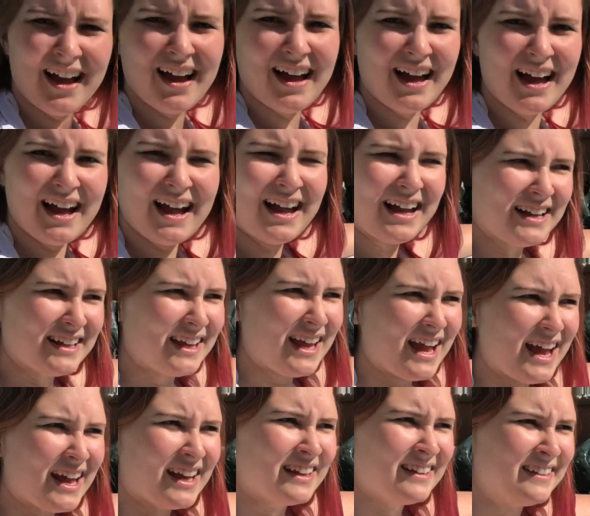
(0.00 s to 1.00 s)

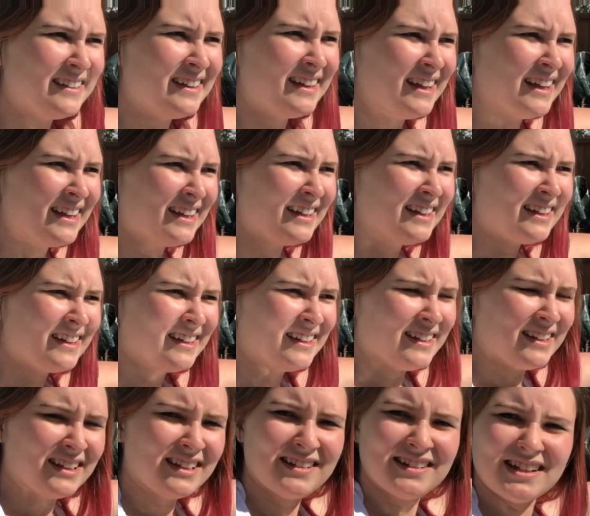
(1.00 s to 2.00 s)
yeah,
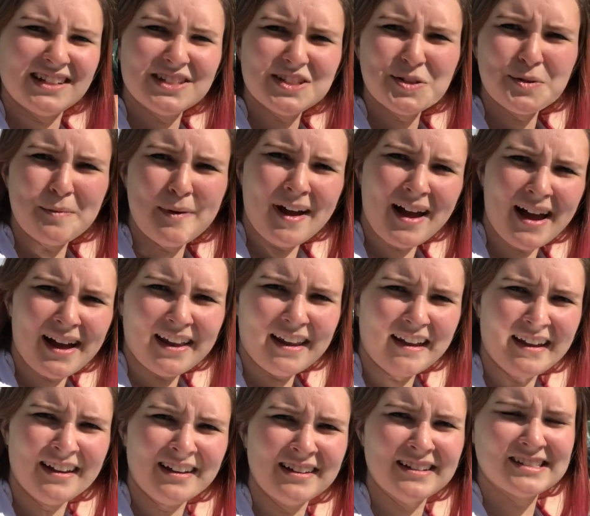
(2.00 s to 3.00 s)
not too bad.
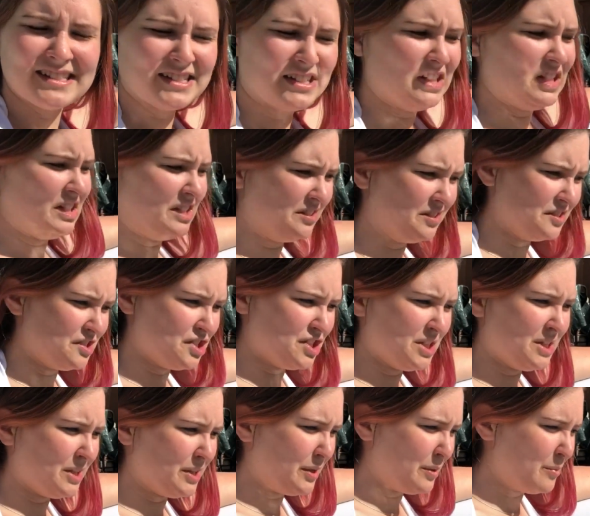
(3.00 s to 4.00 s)
It's still a little
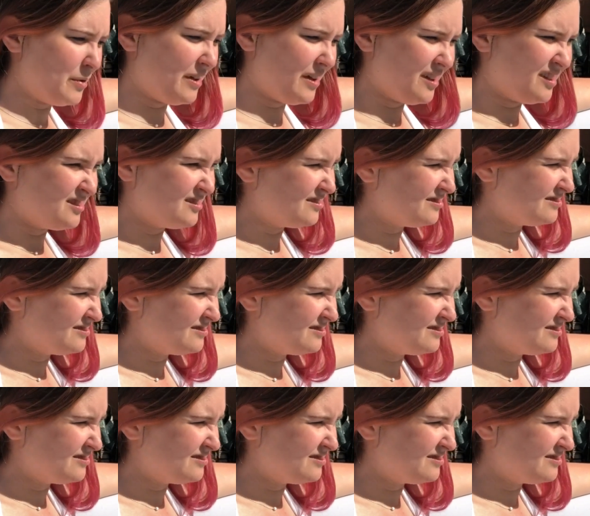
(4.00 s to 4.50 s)
chilly, but